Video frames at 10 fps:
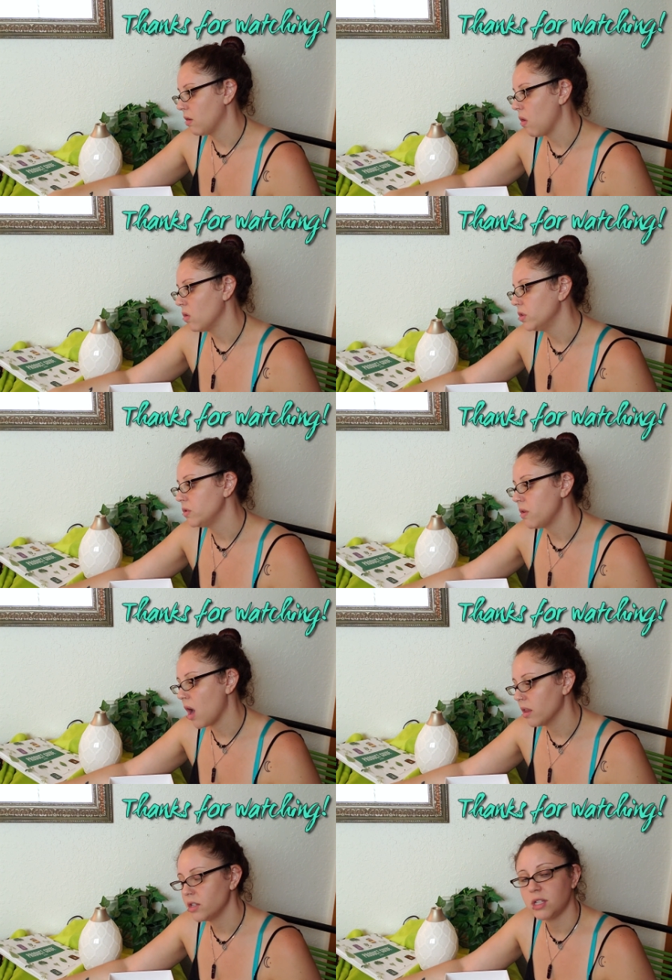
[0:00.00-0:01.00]
whole new
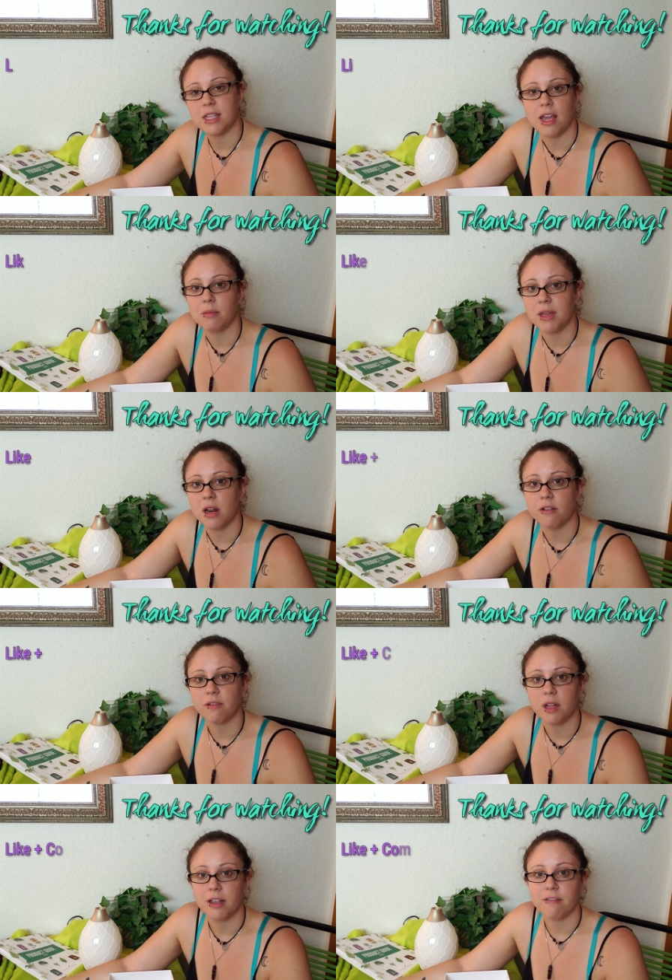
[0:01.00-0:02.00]
knowledge segment of
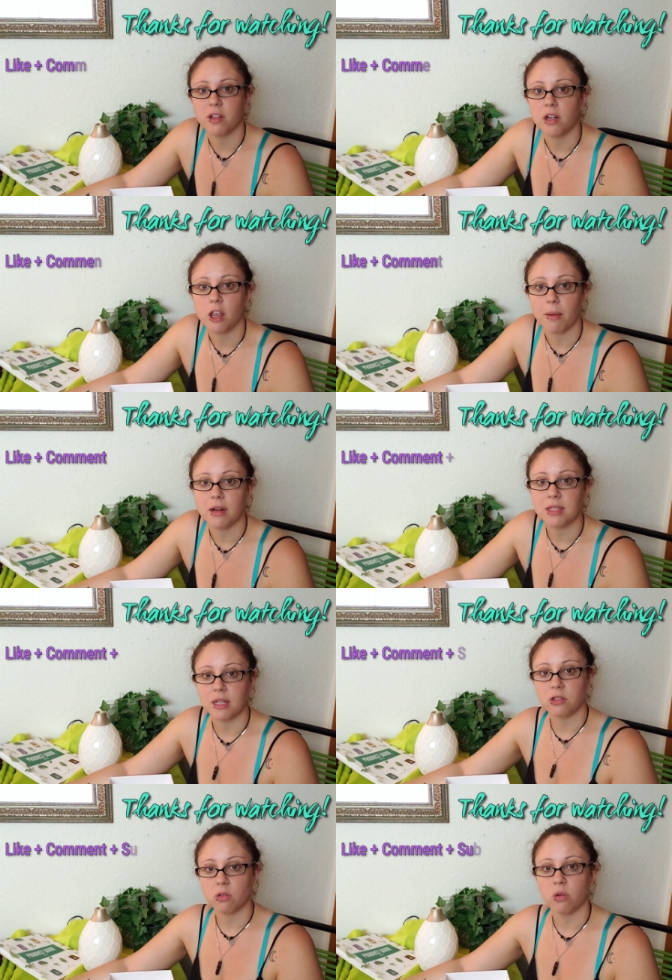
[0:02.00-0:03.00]
life, learning about
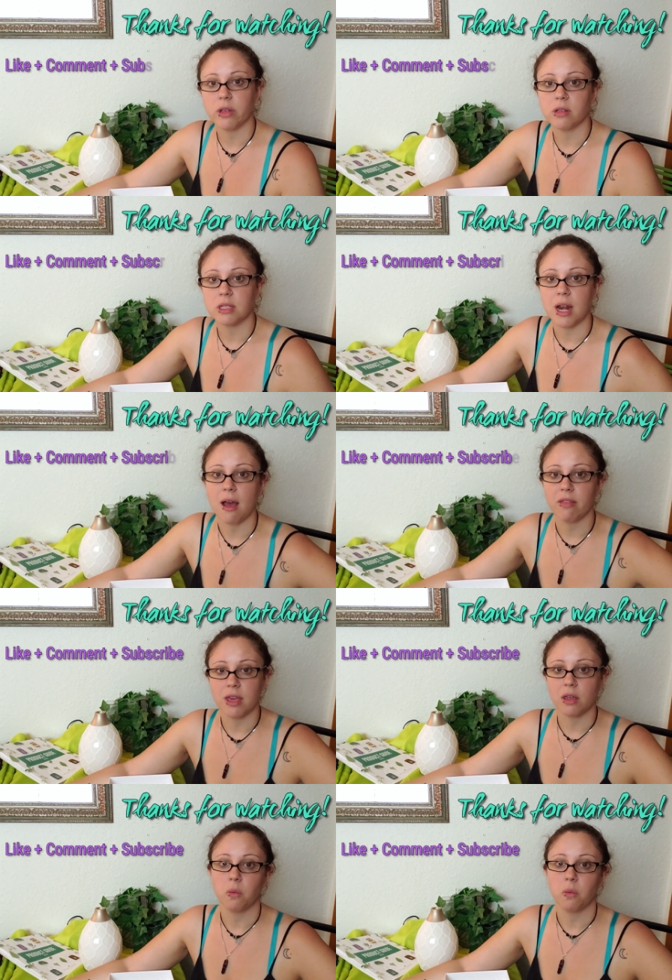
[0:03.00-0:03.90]
essential oils and how they can